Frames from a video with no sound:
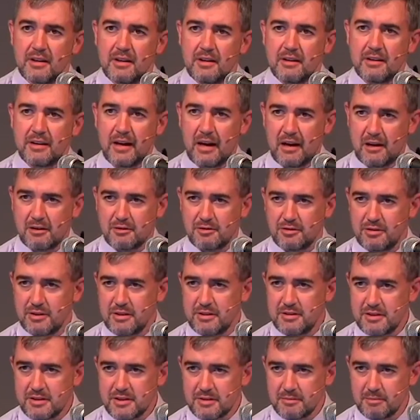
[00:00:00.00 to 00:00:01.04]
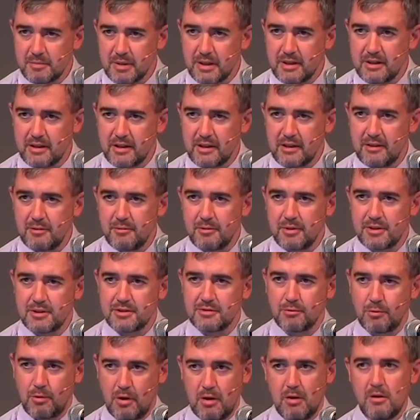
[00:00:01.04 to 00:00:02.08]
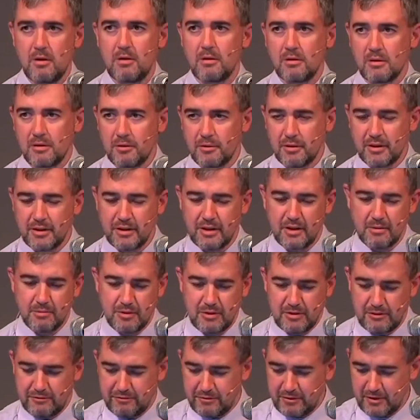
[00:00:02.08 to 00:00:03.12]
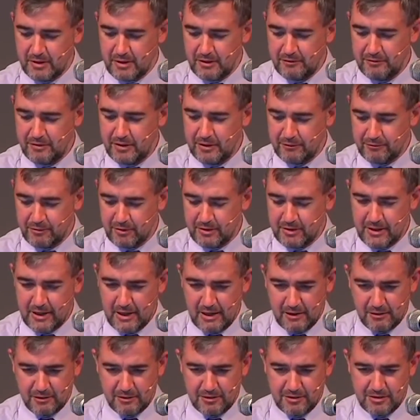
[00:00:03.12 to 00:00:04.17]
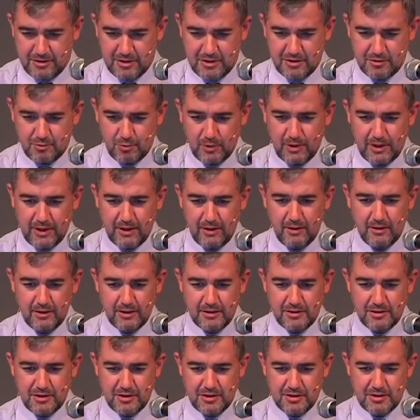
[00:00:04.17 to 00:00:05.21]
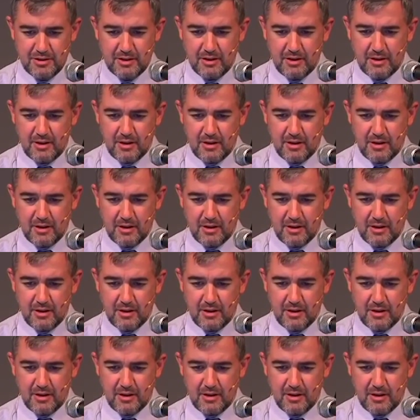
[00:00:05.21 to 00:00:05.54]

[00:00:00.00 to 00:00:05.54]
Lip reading: doctrines, but he was wrong on a number of different doctrines as well. And just